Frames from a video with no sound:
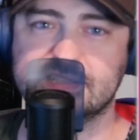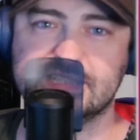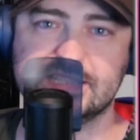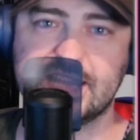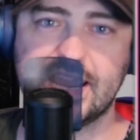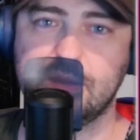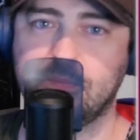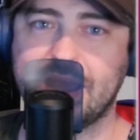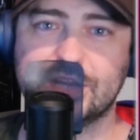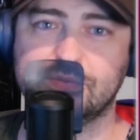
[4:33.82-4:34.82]
stained
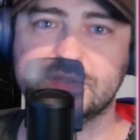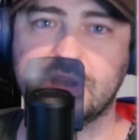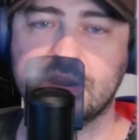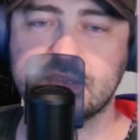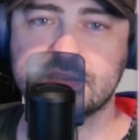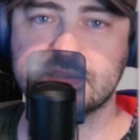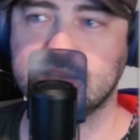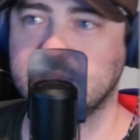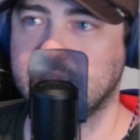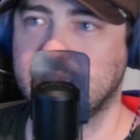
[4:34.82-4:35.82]
mattress on it,
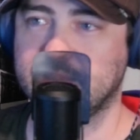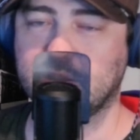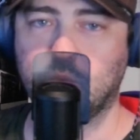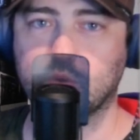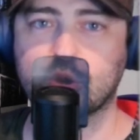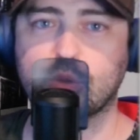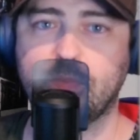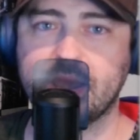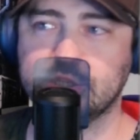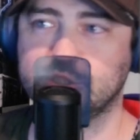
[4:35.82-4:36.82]
like a
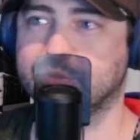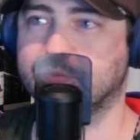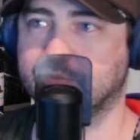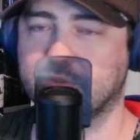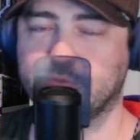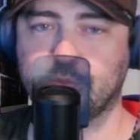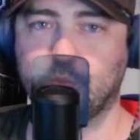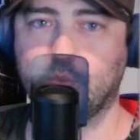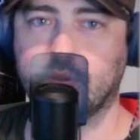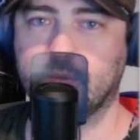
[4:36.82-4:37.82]
workbench
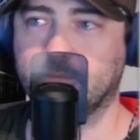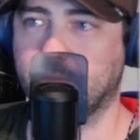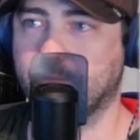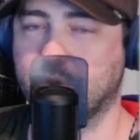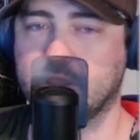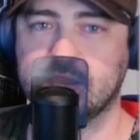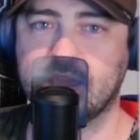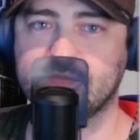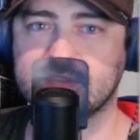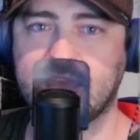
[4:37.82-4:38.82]
where he'd
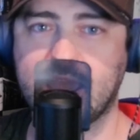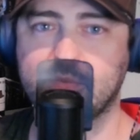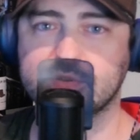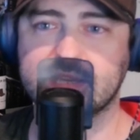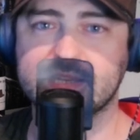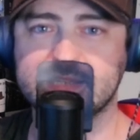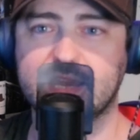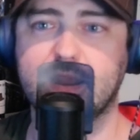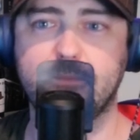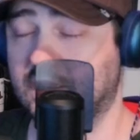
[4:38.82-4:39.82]
have his cameras like set
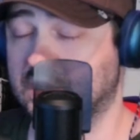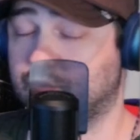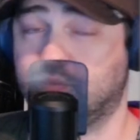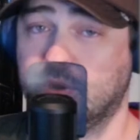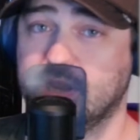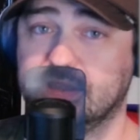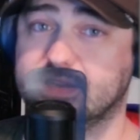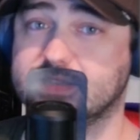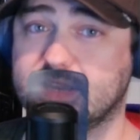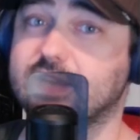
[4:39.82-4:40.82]
up. Really
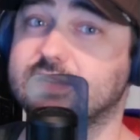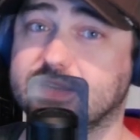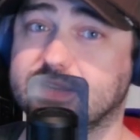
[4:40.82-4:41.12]
disgusting